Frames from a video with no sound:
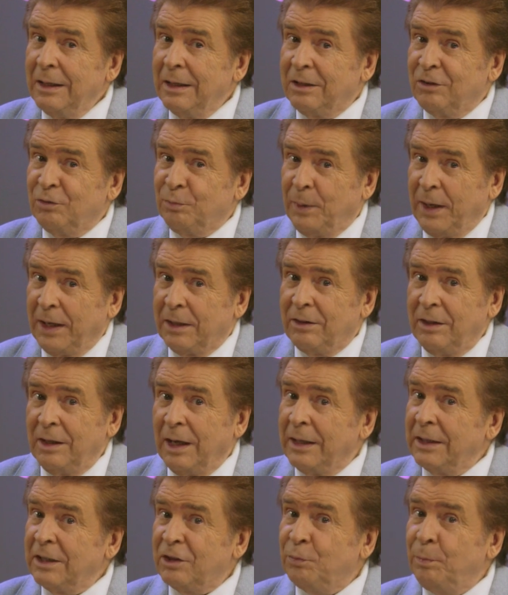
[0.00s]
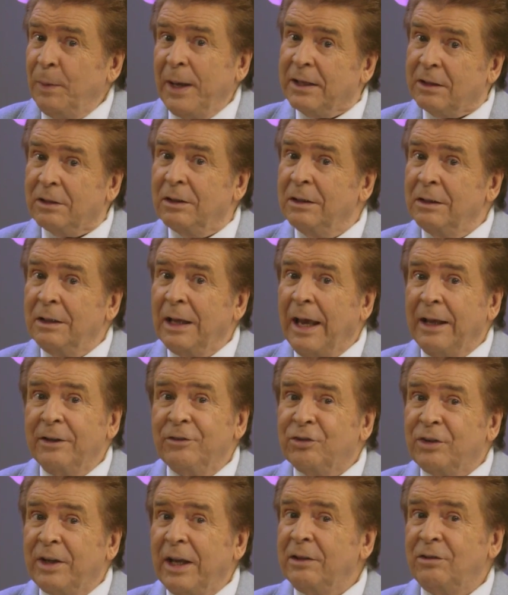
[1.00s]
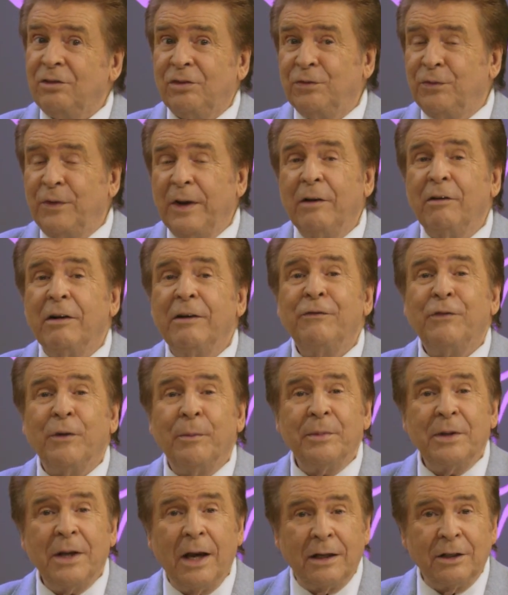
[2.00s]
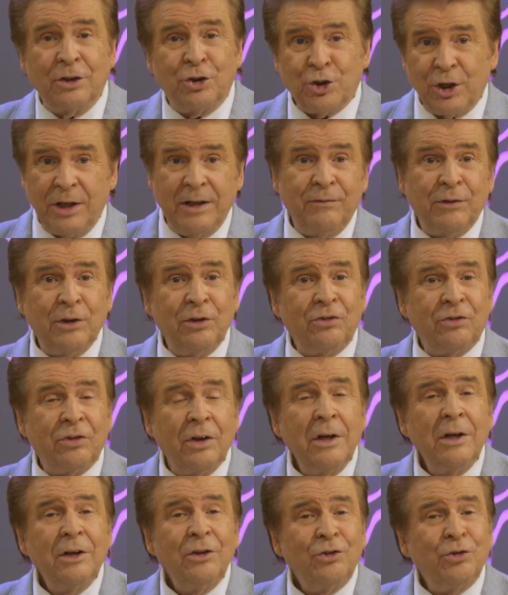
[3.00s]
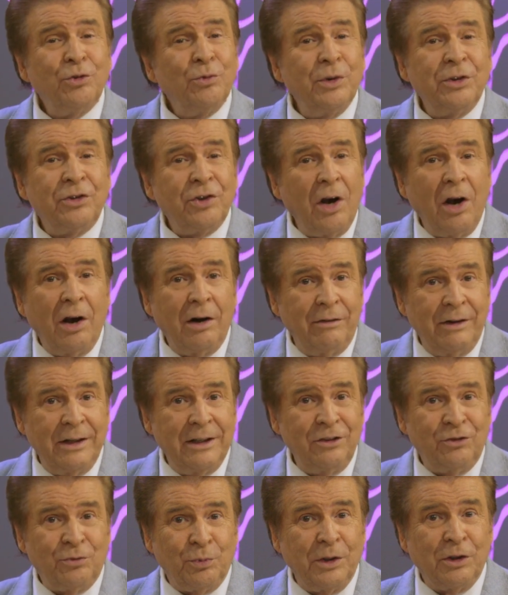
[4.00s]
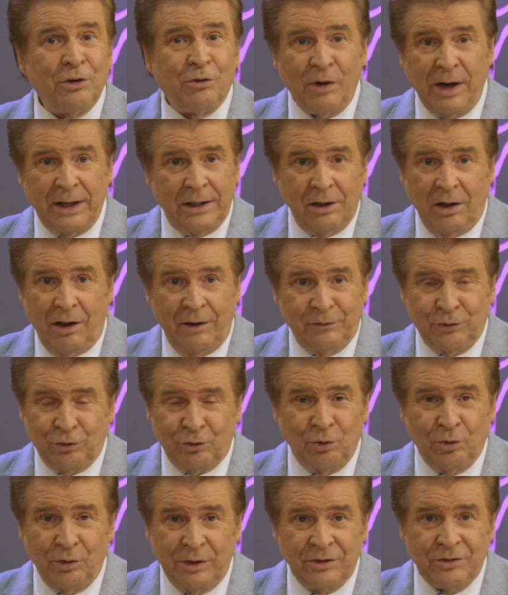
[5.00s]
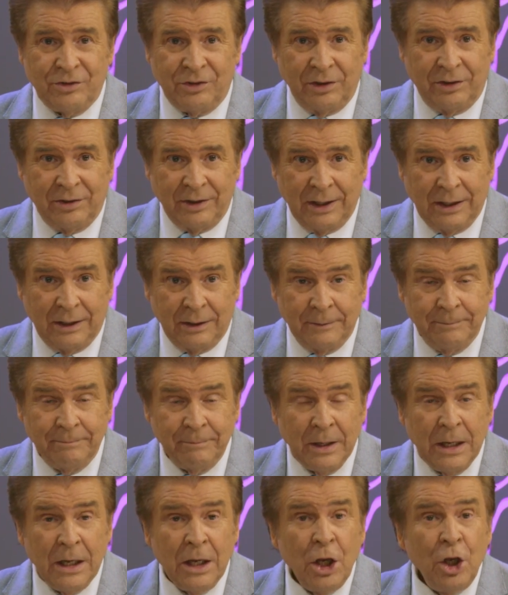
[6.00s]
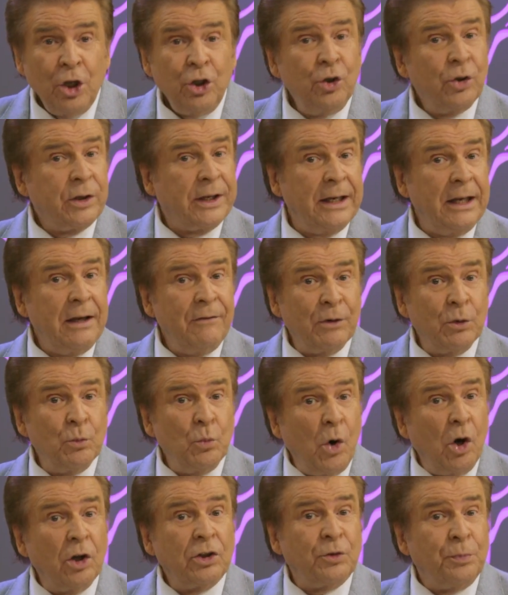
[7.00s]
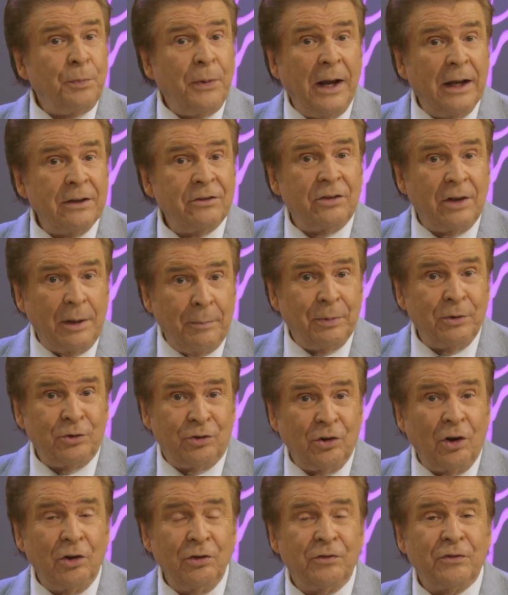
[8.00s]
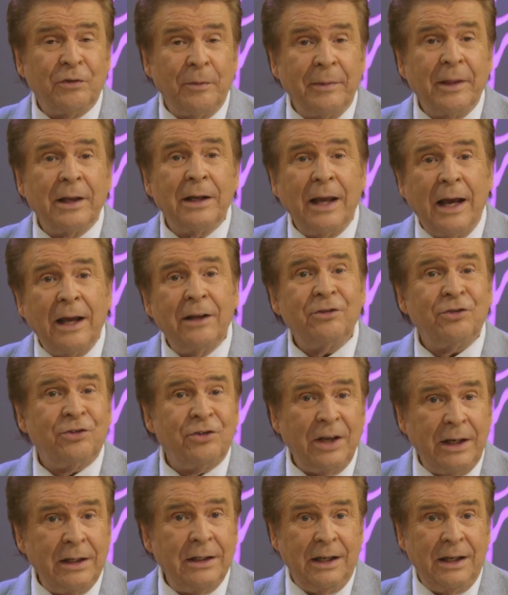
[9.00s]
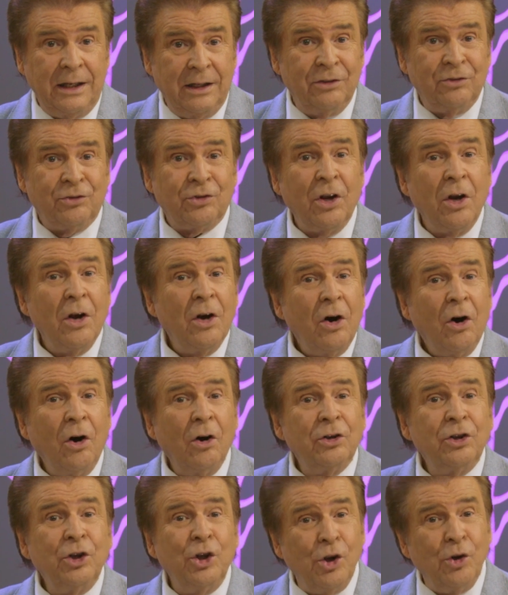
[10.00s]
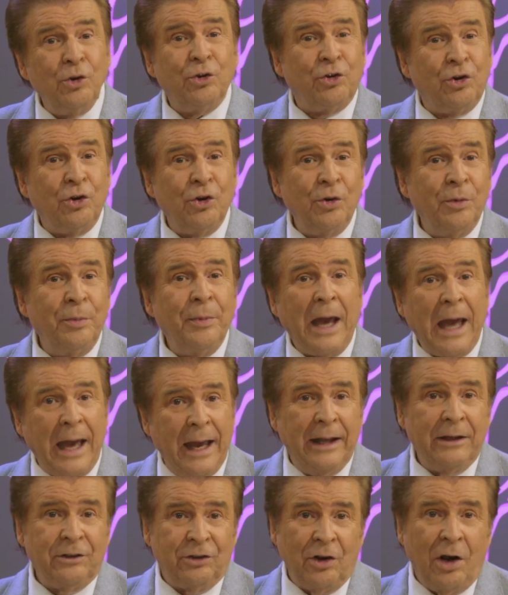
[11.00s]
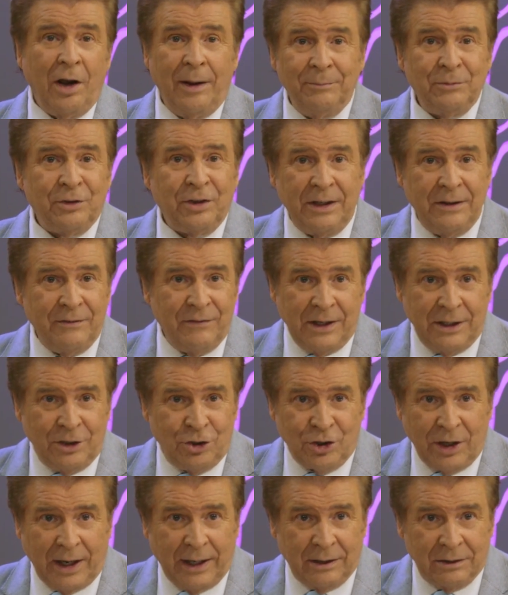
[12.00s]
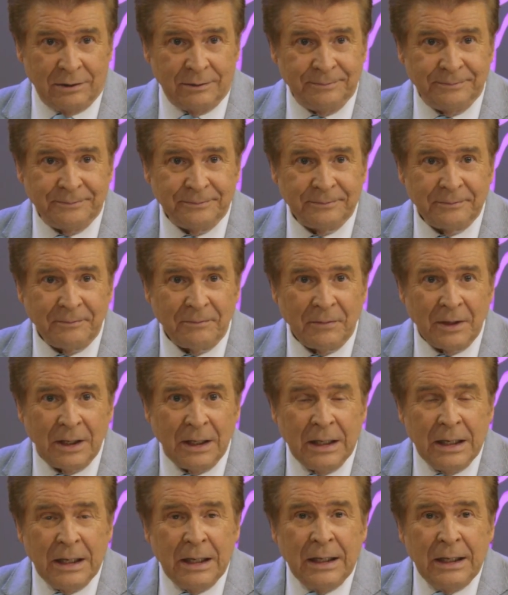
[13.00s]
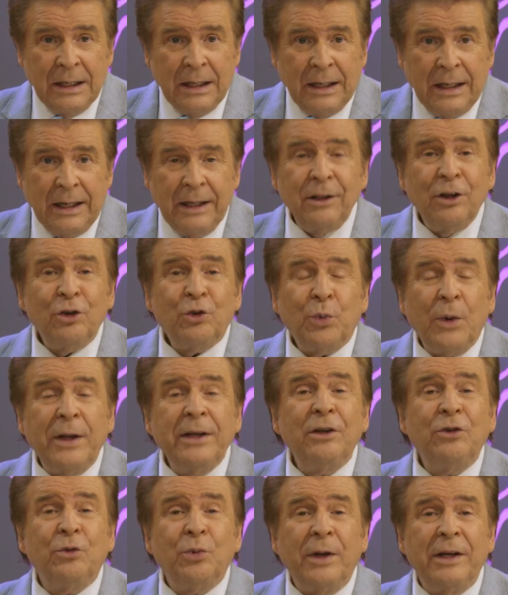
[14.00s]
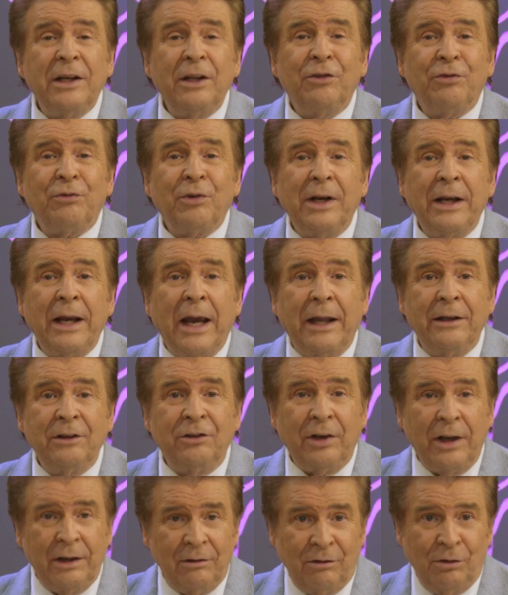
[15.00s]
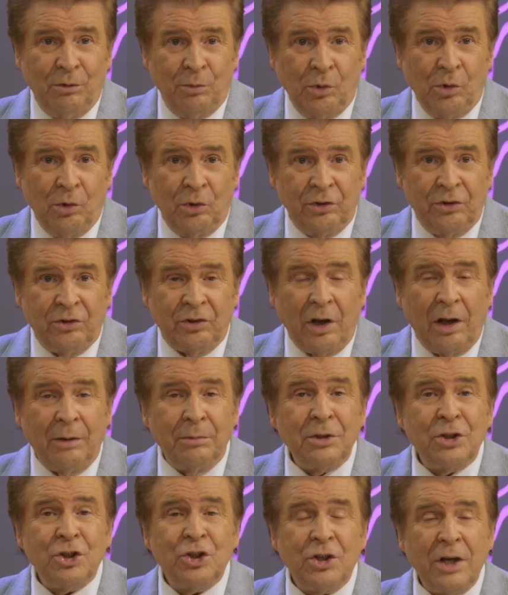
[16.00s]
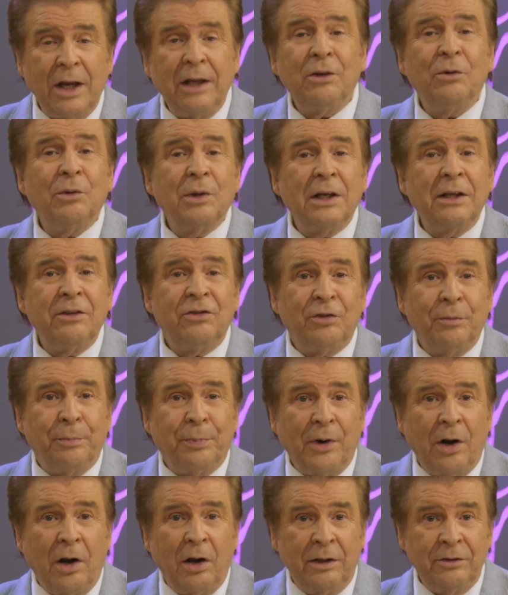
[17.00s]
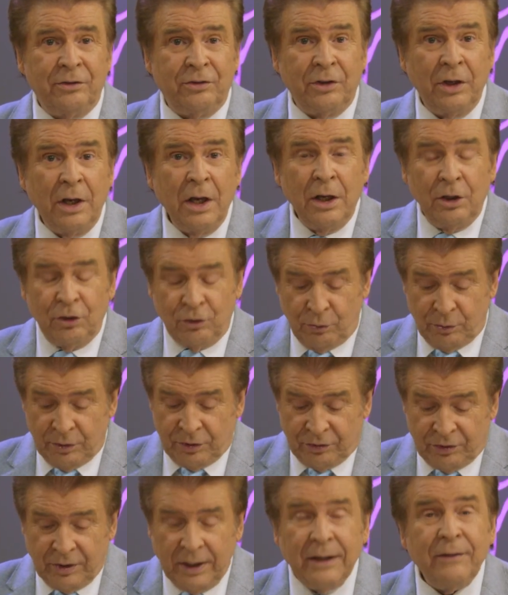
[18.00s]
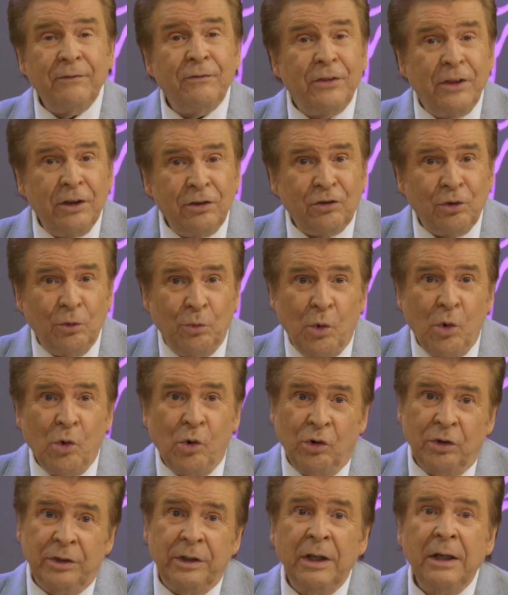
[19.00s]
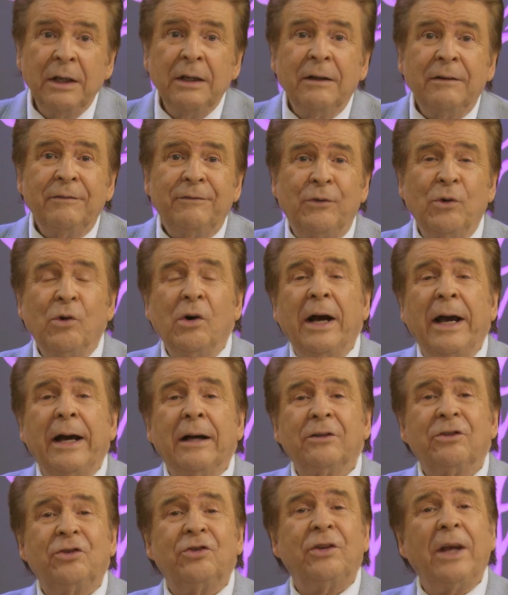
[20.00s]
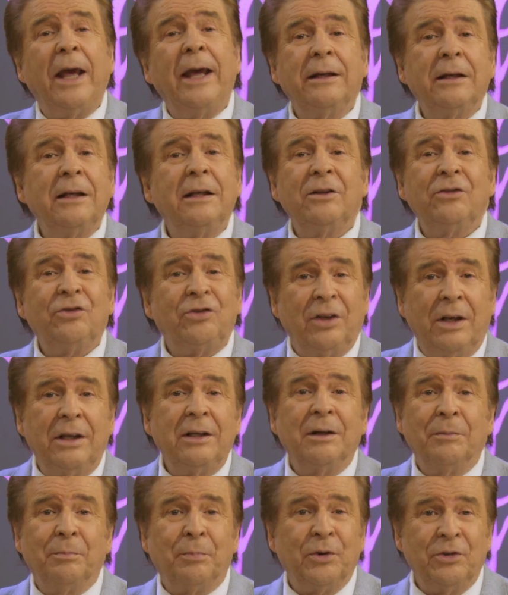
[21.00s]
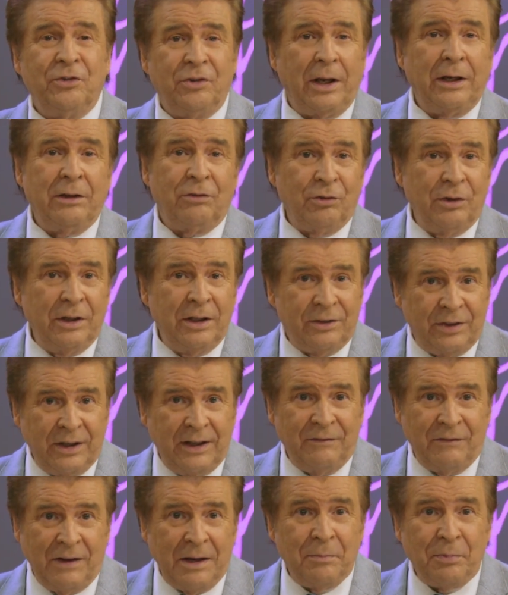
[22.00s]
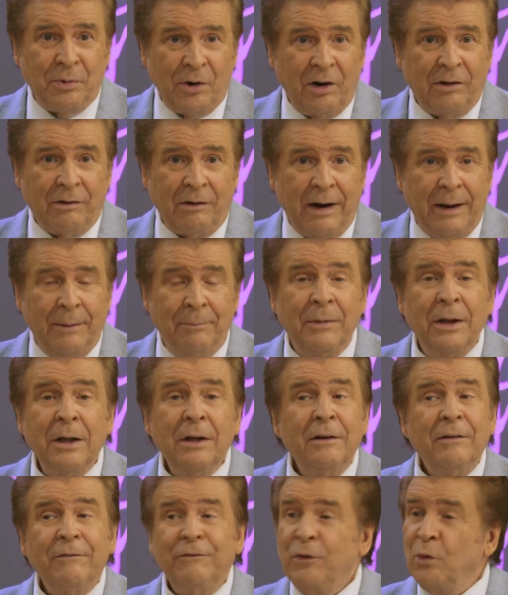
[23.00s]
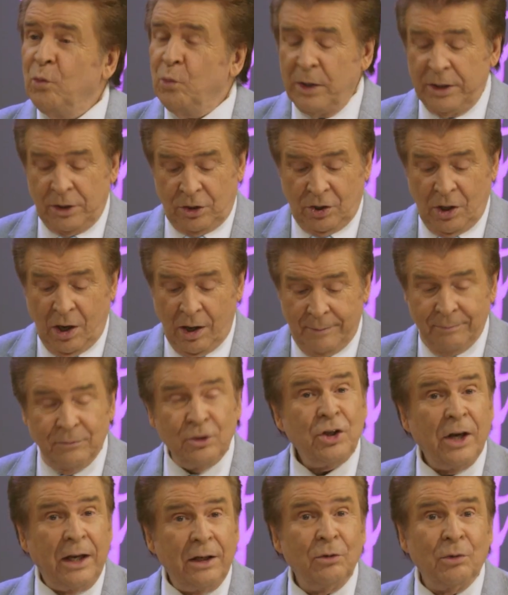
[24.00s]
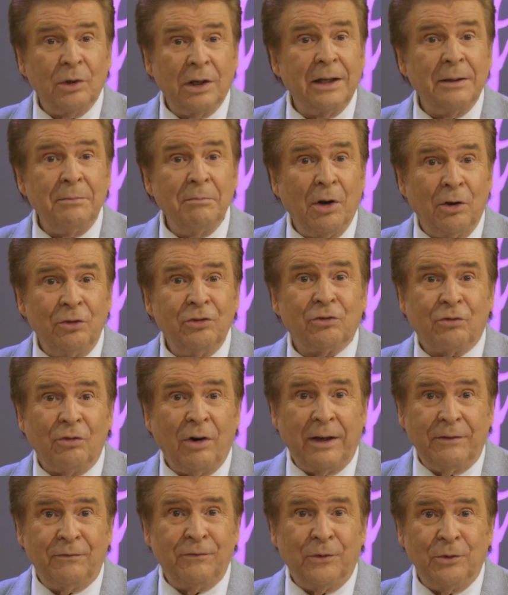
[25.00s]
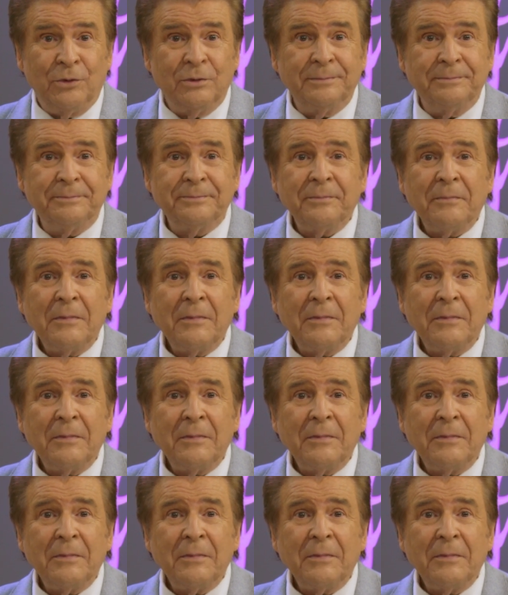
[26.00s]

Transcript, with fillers: Expect the unexpected as guests vary from young achievers to retirees with great life stories to tell. You can even watch past episodes from the last years on YouTube Our Time TV channel. In the 2023 Antenna Awards, I was genuinely surprised to receive this award for Outstanding Senior Presenter in a TV program, for which I'm genuinely most grateful.